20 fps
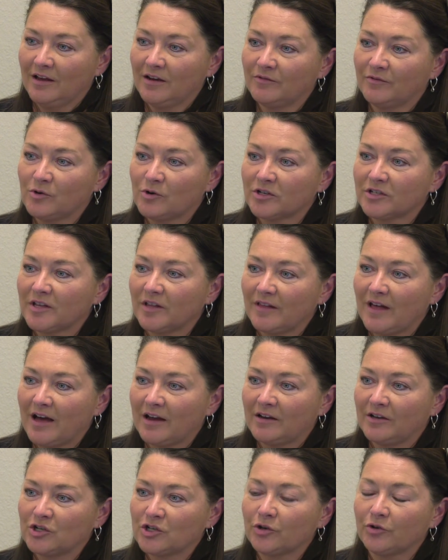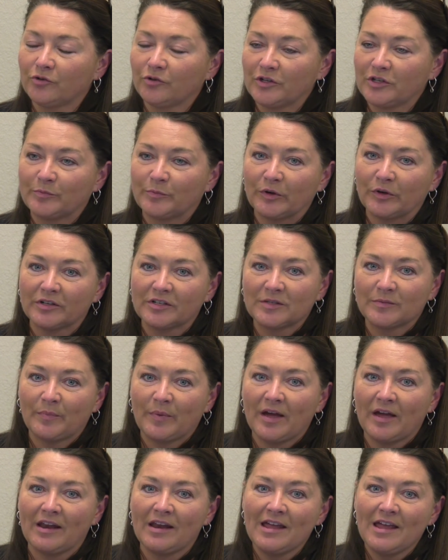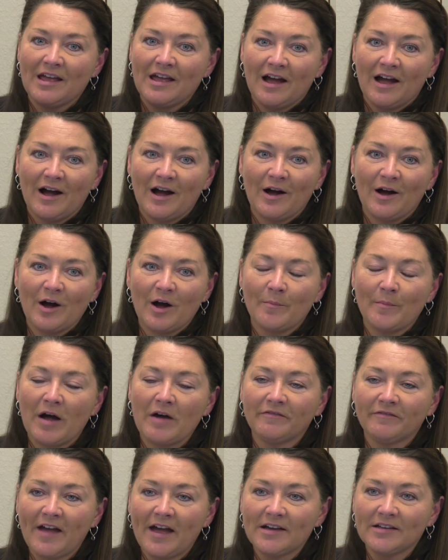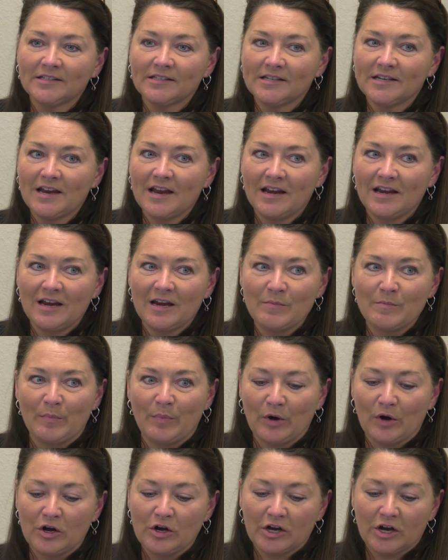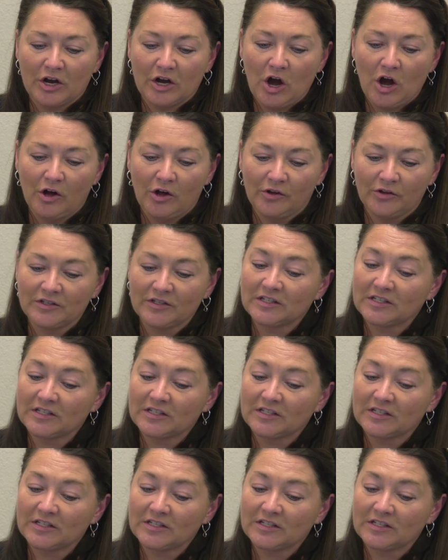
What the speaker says: and of course a lot of children's books, but a fascinating book called